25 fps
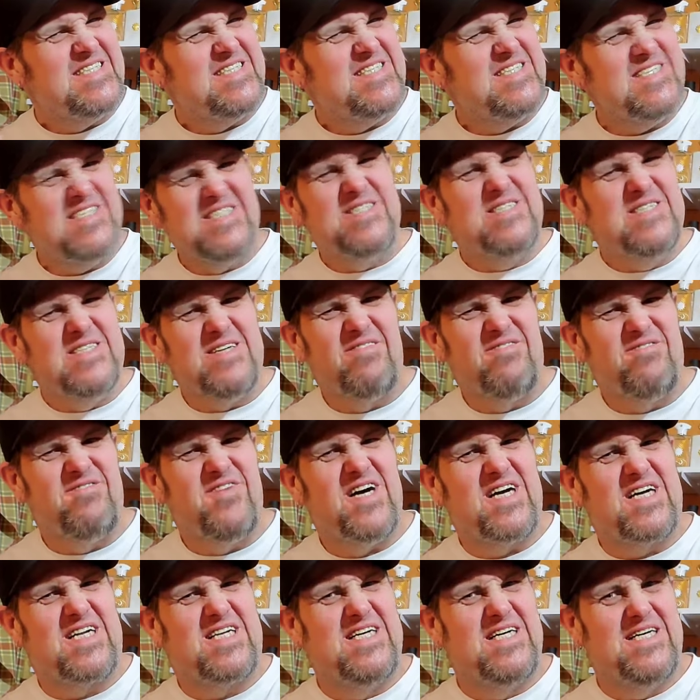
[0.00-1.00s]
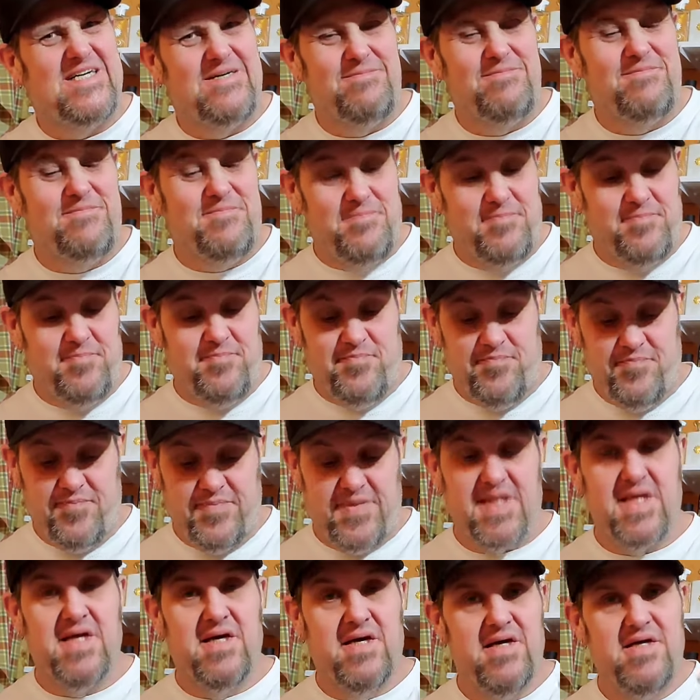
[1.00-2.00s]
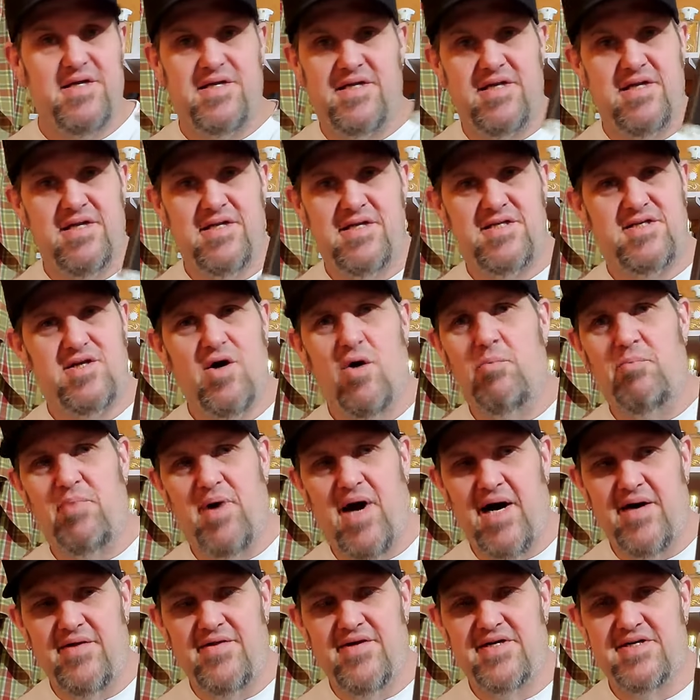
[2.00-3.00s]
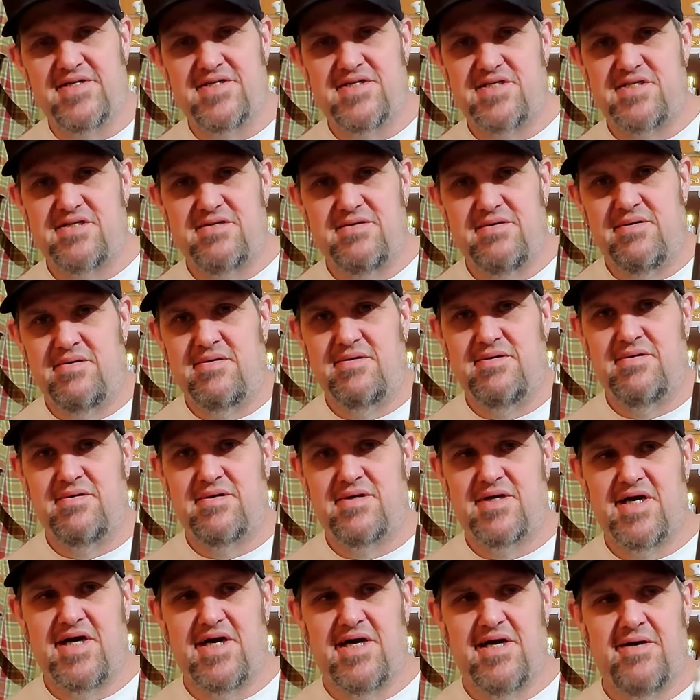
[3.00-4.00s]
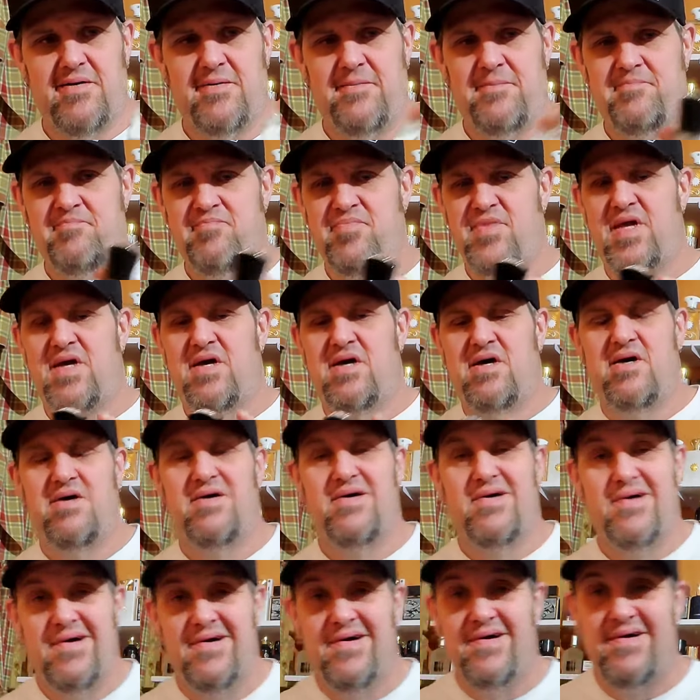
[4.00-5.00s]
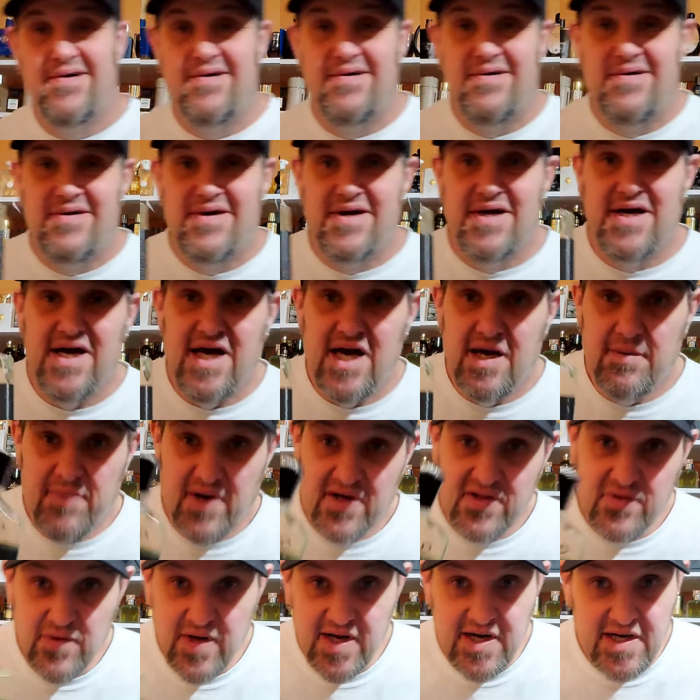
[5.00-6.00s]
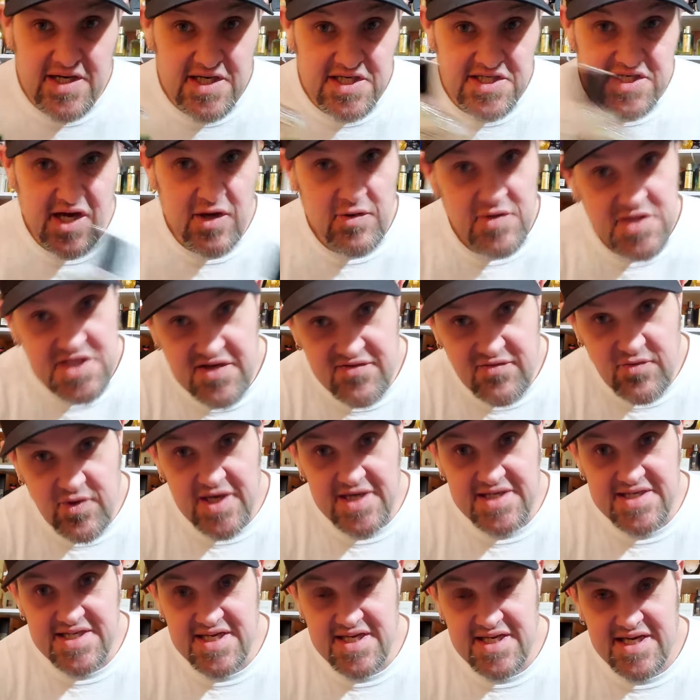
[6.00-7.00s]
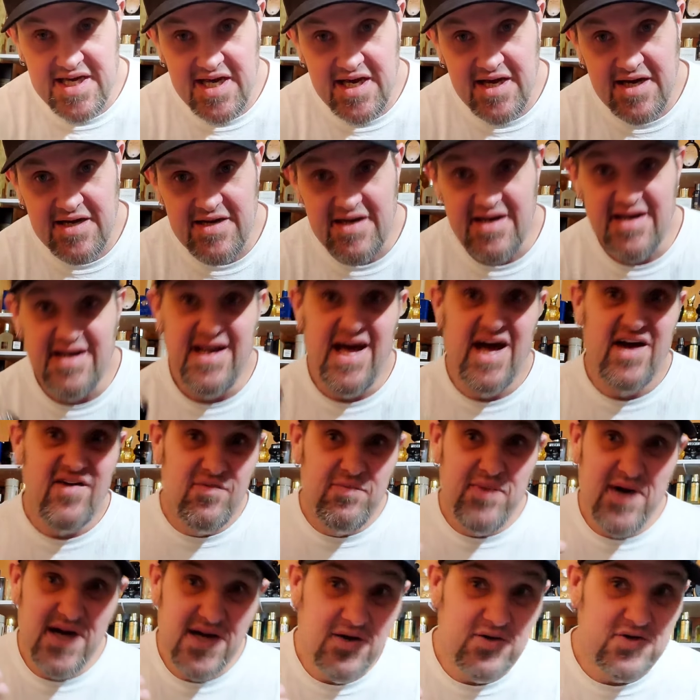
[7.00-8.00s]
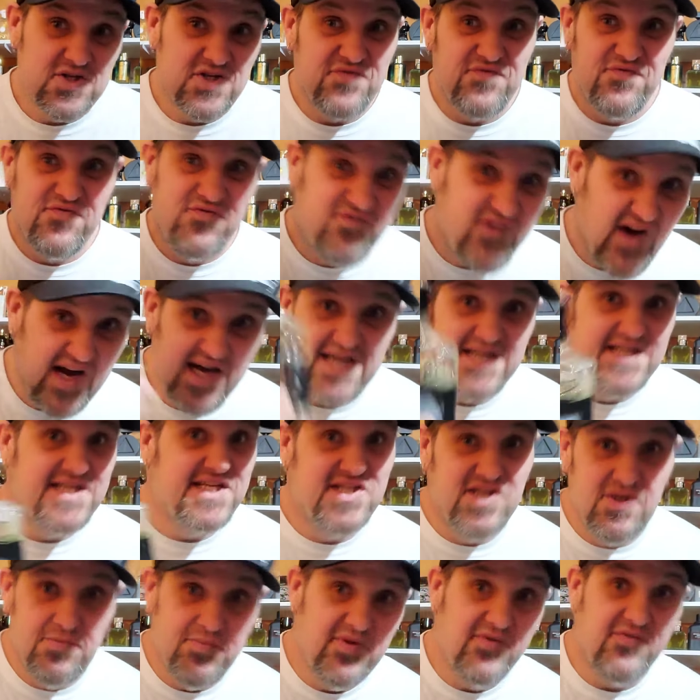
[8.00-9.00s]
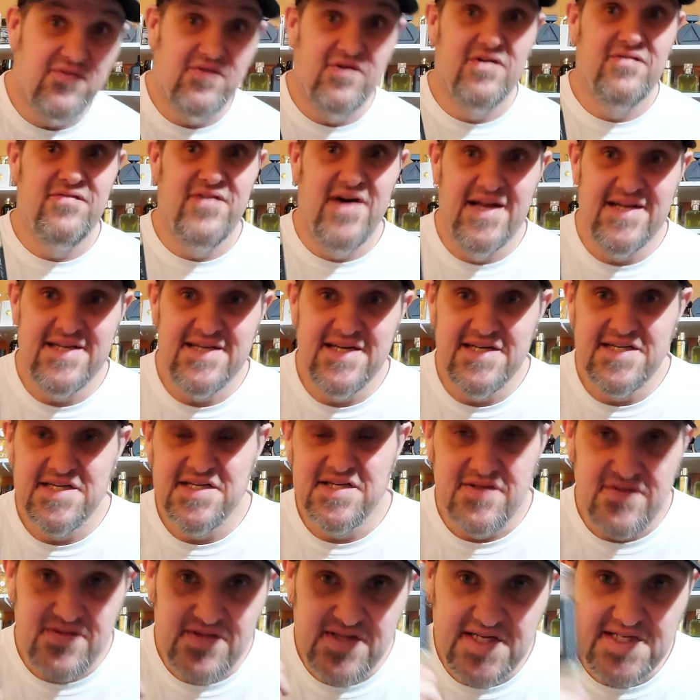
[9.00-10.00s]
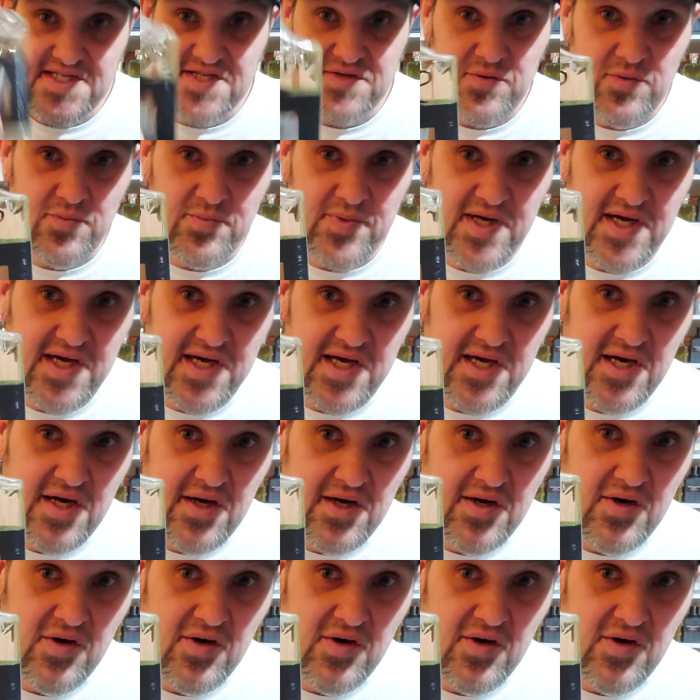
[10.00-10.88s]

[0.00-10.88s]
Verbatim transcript: oh, I fucked up. Don't buy this, okay? And by the way, because I always give away a decant, and everybody goes fucking stupid for Aventus, this will be